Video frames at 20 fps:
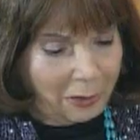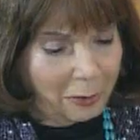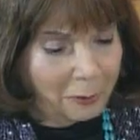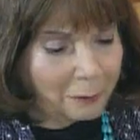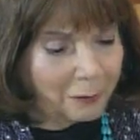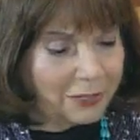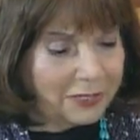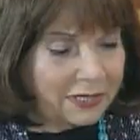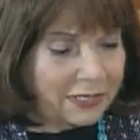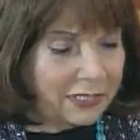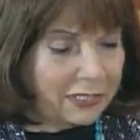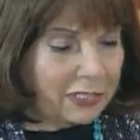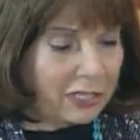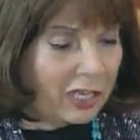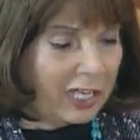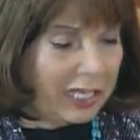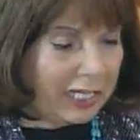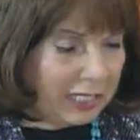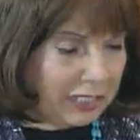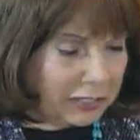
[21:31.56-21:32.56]
but the
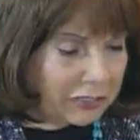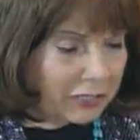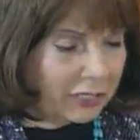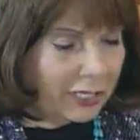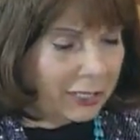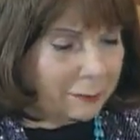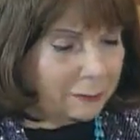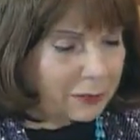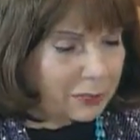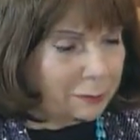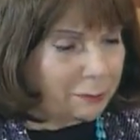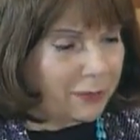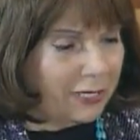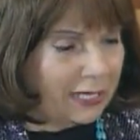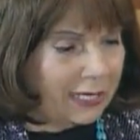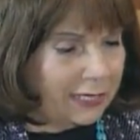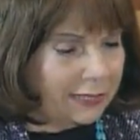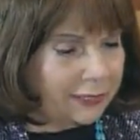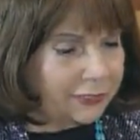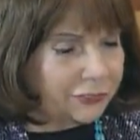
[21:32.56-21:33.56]
helicopter
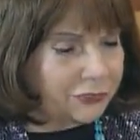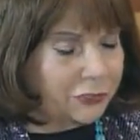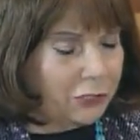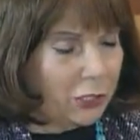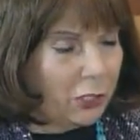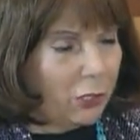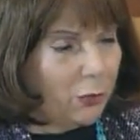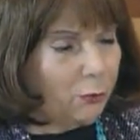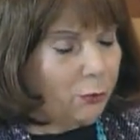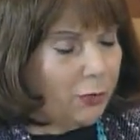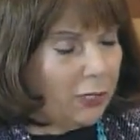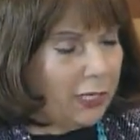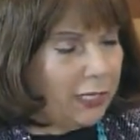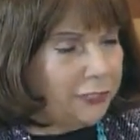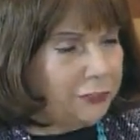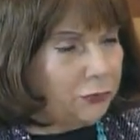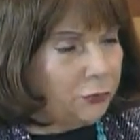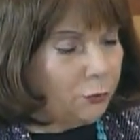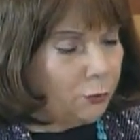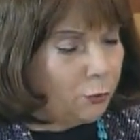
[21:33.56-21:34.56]
pilots were under
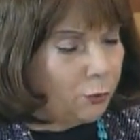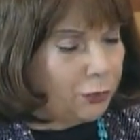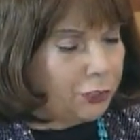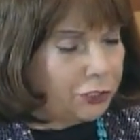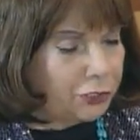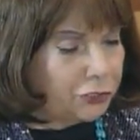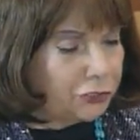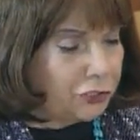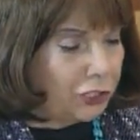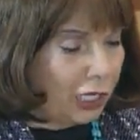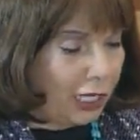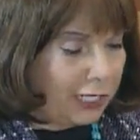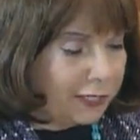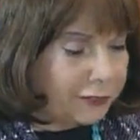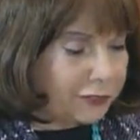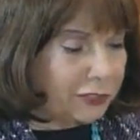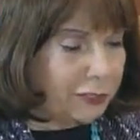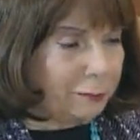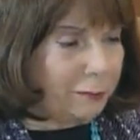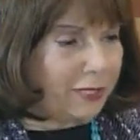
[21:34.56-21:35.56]
order not
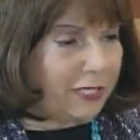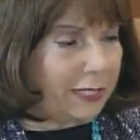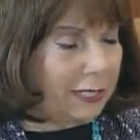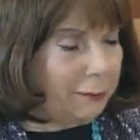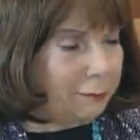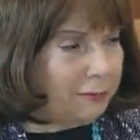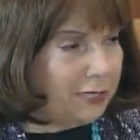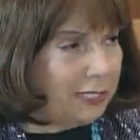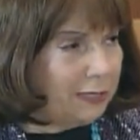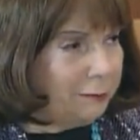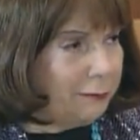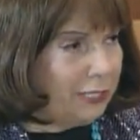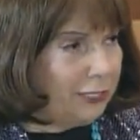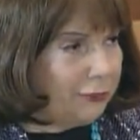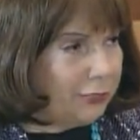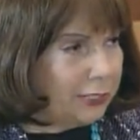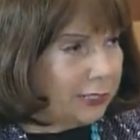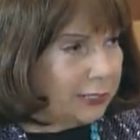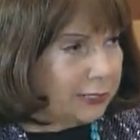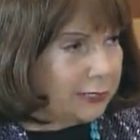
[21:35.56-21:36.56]
to pick up the
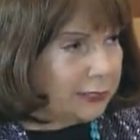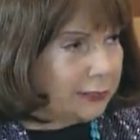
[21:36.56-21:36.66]
American.